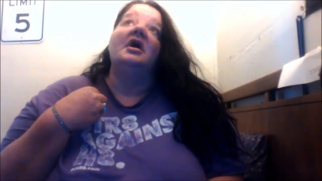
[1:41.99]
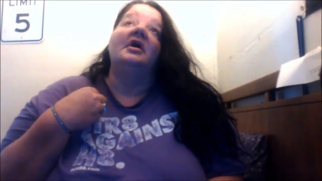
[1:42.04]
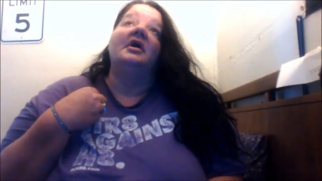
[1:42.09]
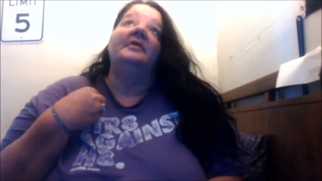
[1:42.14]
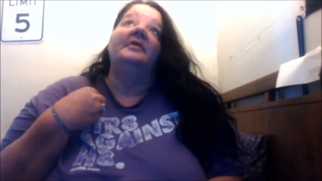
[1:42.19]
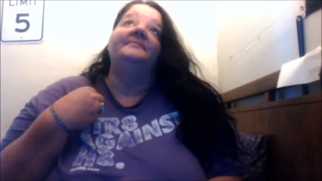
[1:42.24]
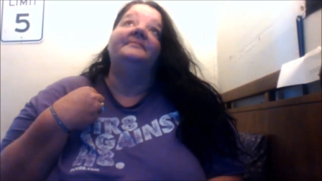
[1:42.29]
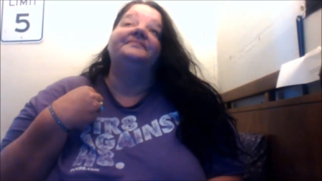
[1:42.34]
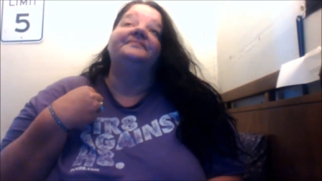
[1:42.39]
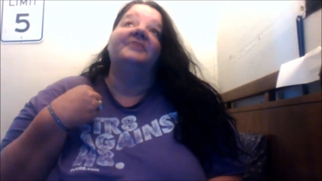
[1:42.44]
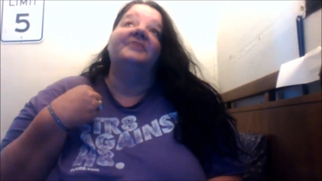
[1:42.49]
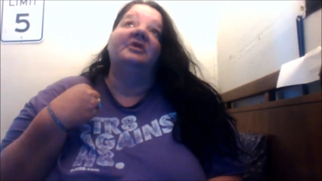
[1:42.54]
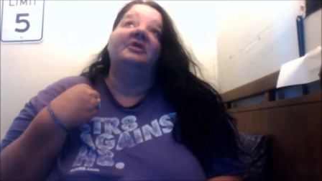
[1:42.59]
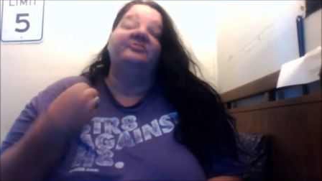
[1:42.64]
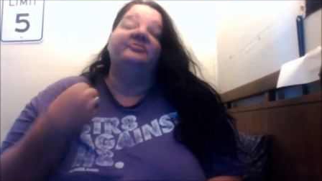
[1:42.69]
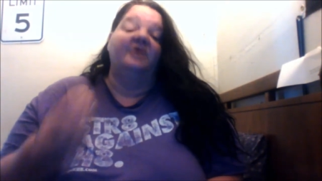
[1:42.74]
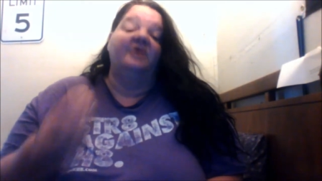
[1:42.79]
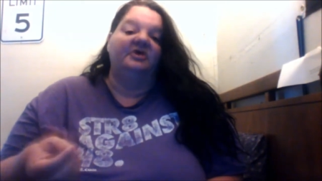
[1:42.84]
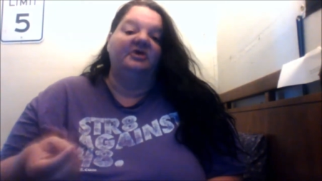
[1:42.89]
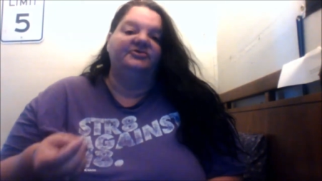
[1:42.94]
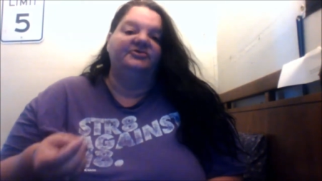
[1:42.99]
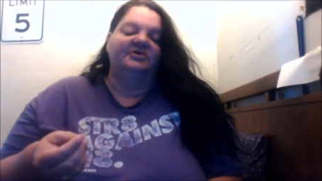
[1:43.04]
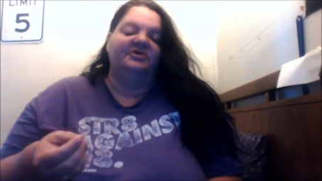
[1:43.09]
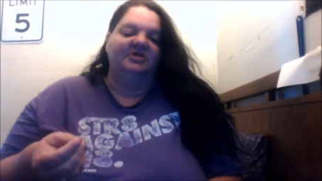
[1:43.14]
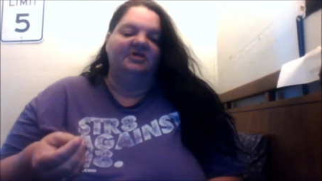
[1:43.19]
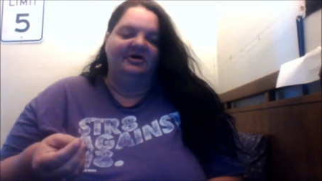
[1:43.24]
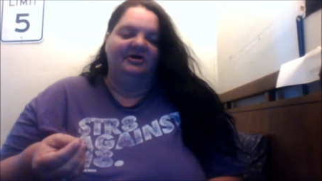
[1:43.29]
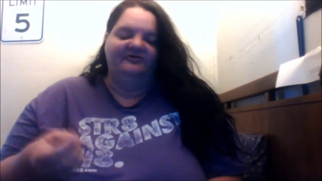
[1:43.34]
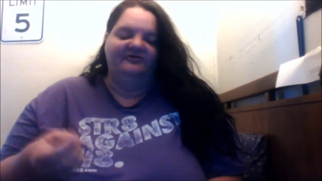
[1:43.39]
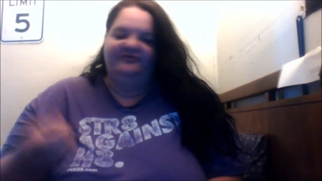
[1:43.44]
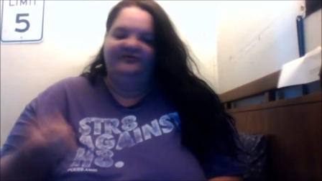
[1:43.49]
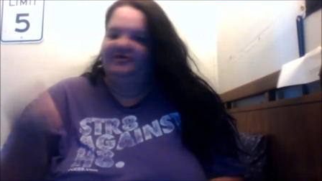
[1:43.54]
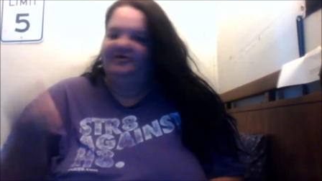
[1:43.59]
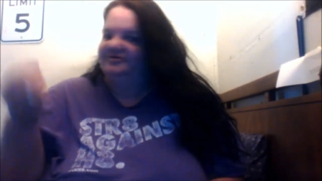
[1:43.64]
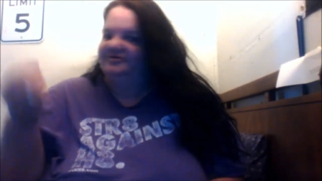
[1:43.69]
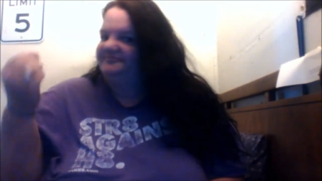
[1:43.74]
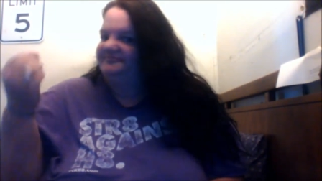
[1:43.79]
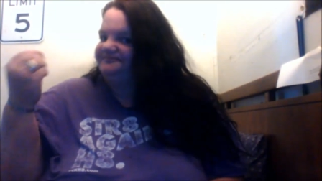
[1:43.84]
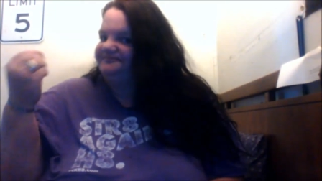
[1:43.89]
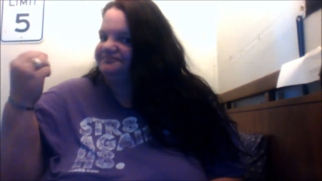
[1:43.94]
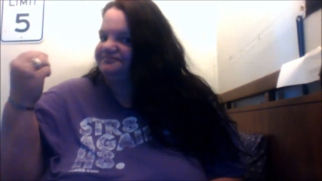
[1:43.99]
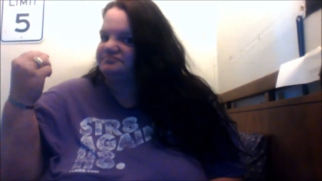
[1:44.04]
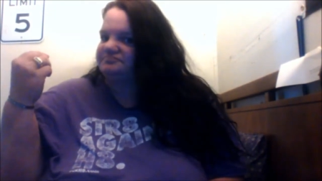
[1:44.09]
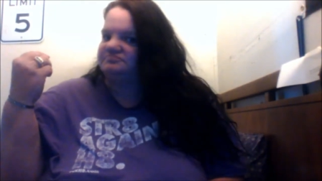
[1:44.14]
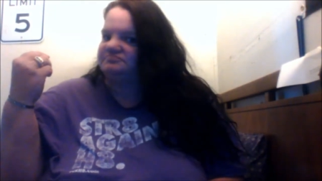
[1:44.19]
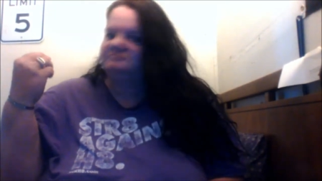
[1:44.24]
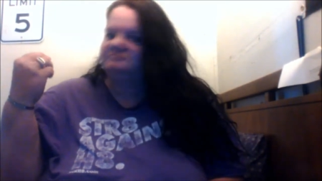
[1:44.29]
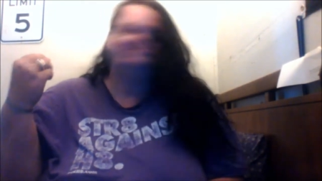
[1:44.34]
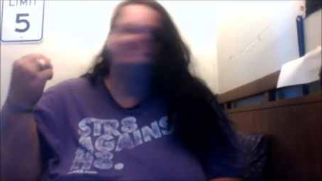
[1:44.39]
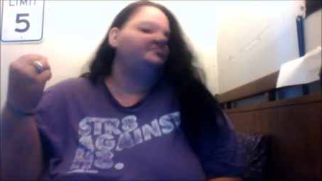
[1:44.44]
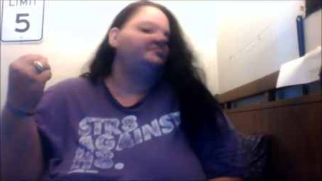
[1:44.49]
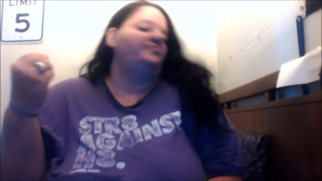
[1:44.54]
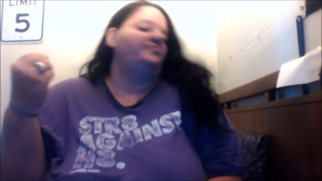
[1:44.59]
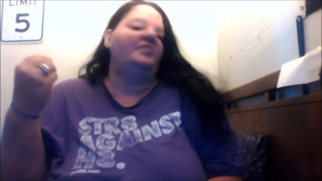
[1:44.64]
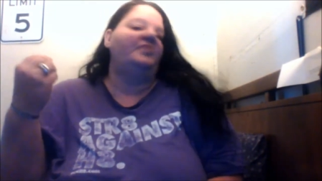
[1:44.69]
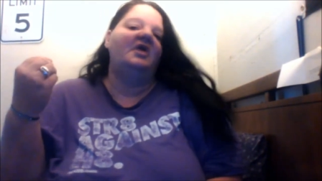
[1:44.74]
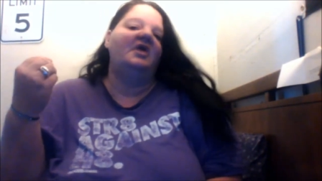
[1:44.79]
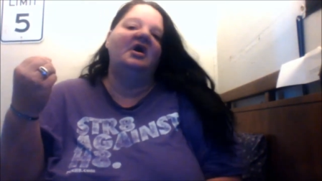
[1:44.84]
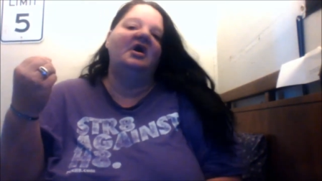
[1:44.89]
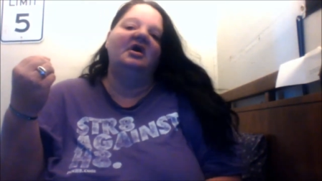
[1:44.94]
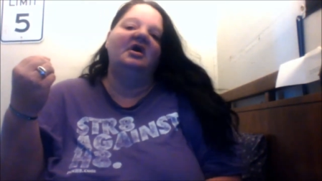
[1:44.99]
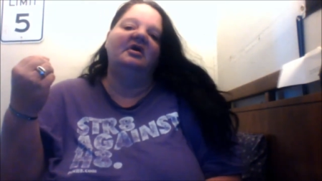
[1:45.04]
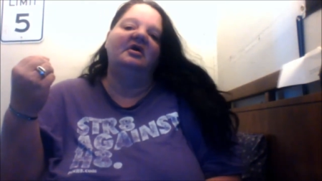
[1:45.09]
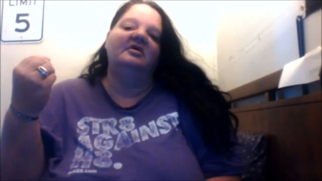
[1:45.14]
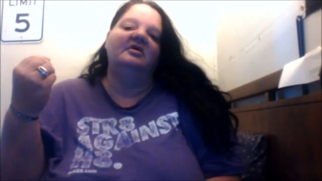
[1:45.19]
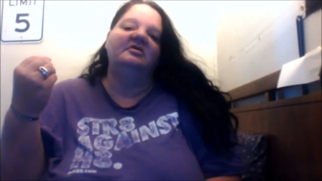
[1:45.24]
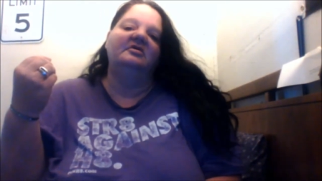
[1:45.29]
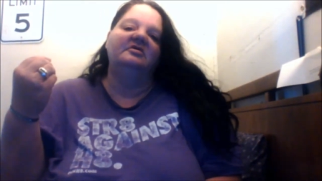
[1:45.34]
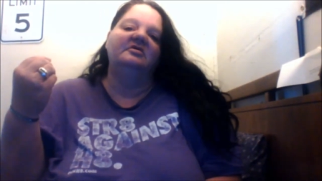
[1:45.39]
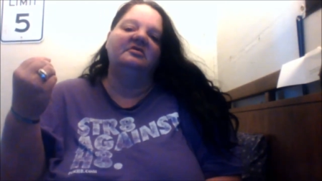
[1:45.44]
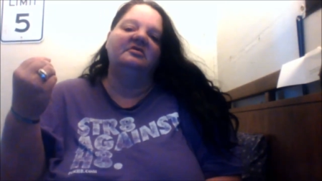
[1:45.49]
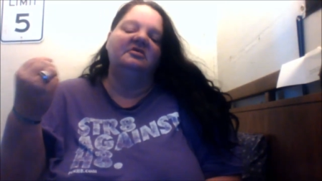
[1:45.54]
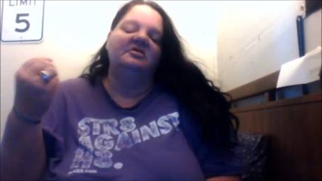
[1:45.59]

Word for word: Um, I'm proud to love uh,